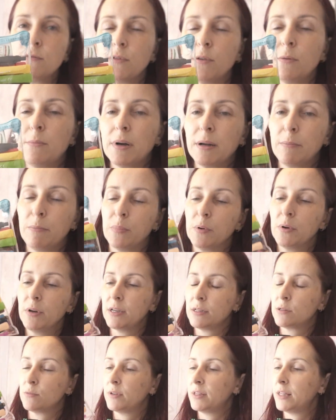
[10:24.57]
for my
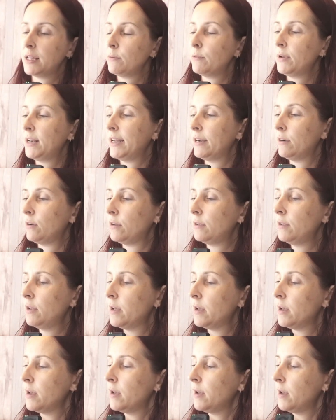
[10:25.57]
boys when they were little,
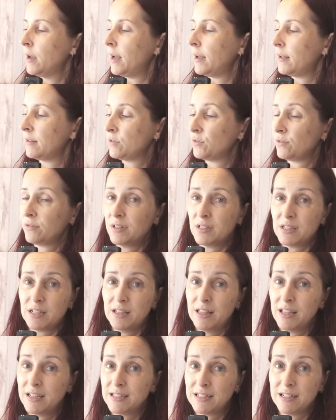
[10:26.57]
and honestly
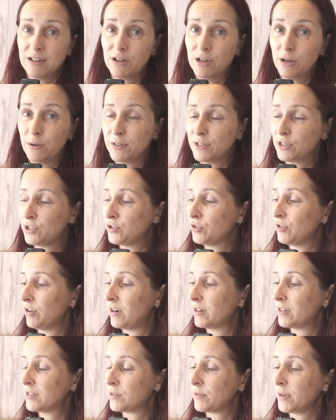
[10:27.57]
they're still going
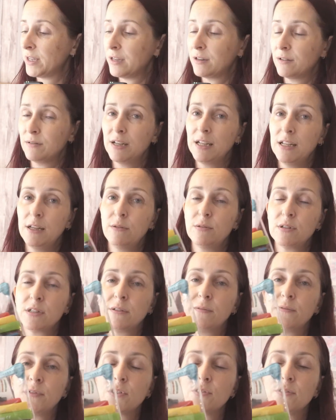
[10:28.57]
strong, so I only use them
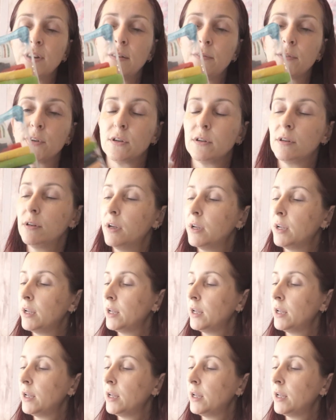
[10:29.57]
for travel.